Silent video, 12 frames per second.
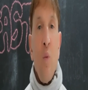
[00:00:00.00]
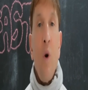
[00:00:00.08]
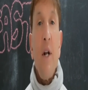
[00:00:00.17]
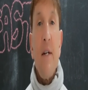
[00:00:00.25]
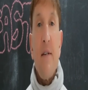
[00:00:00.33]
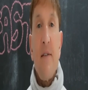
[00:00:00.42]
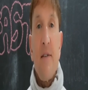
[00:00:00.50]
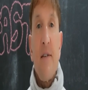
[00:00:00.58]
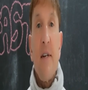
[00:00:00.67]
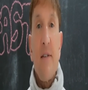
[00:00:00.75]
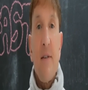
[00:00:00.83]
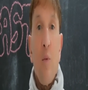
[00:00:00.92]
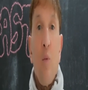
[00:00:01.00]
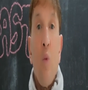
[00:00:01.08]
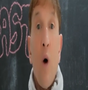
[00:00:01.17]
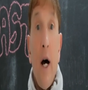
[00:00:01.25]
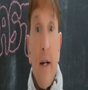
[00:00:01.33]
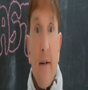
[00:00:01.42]
What is system
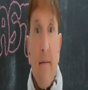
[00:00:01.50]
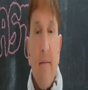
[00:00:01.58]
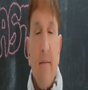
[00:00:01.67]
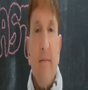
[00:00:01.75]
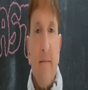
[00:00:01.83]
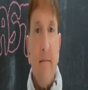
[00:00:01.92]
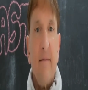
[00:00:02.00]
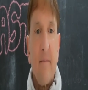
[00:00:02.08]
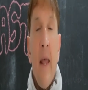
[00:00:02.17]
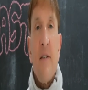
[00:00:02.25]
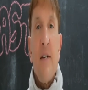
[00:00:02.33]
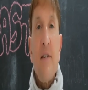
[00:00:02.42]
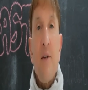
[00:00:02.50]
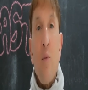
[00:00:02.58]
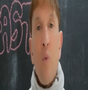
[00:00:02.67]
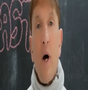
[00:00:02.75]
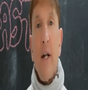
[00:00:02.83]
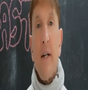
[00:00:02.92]
one?
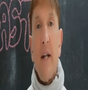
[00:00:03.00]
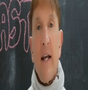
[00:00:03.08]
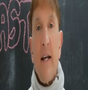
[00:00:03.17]
System one